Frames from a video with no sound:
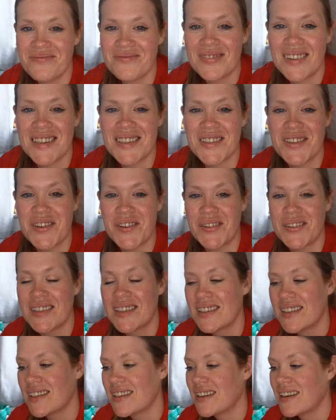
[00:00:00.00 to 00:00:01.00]
That's cool.
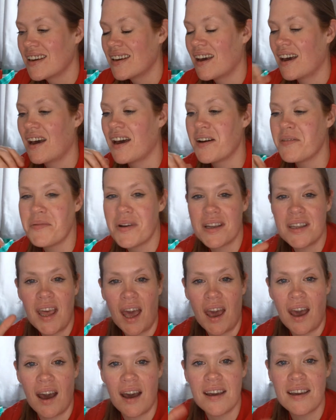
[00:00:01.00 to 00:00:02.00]

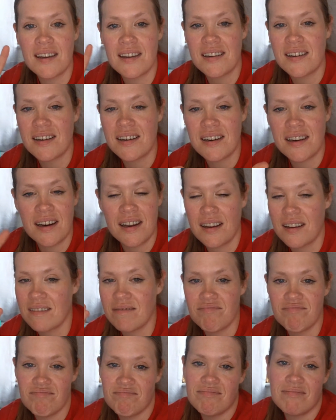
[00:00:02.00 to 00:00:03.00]
Yeah, I can.
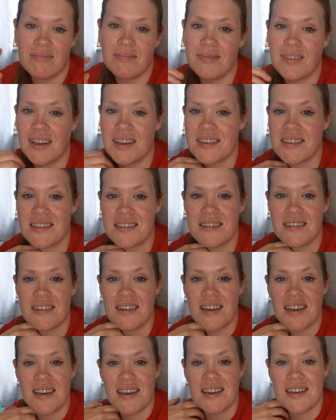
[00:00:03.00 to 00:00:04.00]
It's
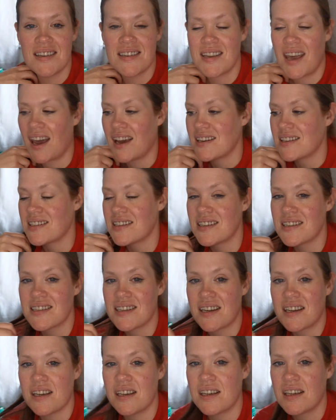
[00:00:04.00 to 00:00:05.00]
handy, isn't
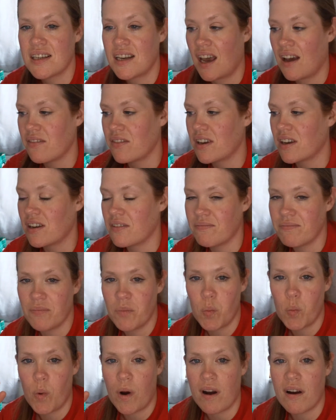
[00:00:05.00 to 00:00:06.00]
it? You can have it
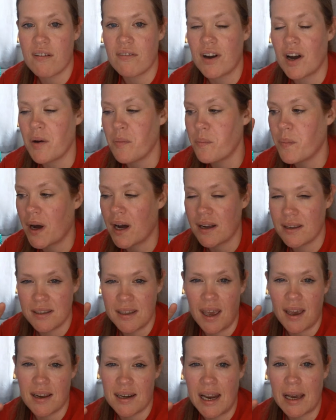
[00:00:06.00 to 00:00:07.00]
wherever. But
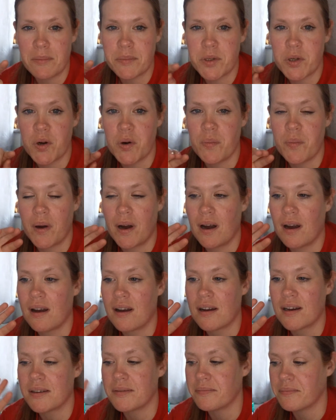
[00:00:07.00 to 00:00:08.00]
yeah, laptop.
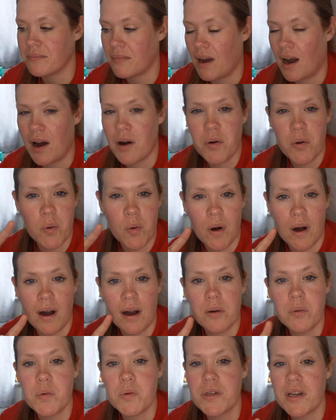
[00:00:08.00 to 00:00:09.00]
I
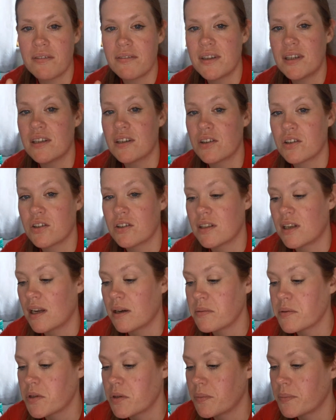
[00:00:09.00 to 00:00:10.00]
will definitely look on the
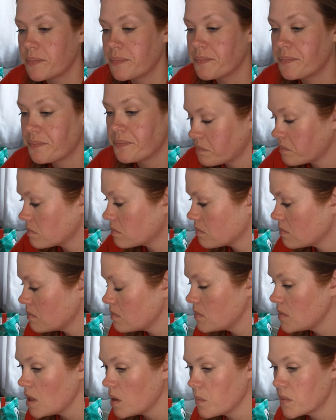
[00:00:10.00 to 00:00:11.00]
laptop.
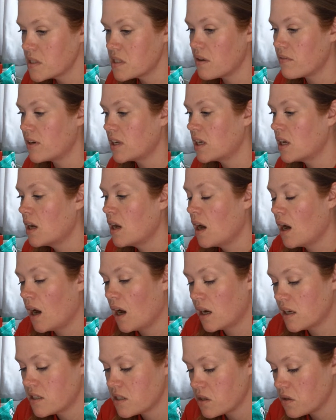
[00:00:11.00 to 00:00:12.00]
Most definitely.
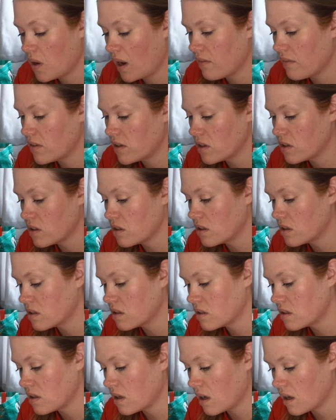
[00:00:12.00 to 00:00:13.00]
I do have a look
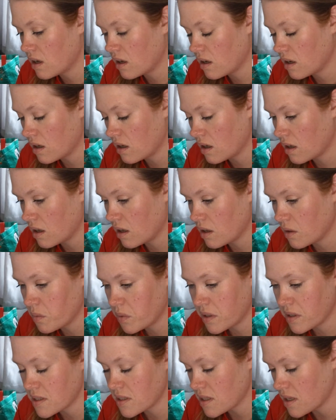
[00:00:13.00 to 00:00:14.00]
on. Where
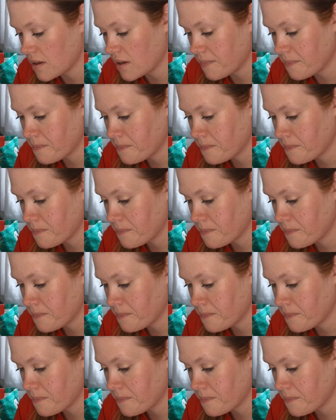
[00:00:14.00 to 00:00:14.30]
is it?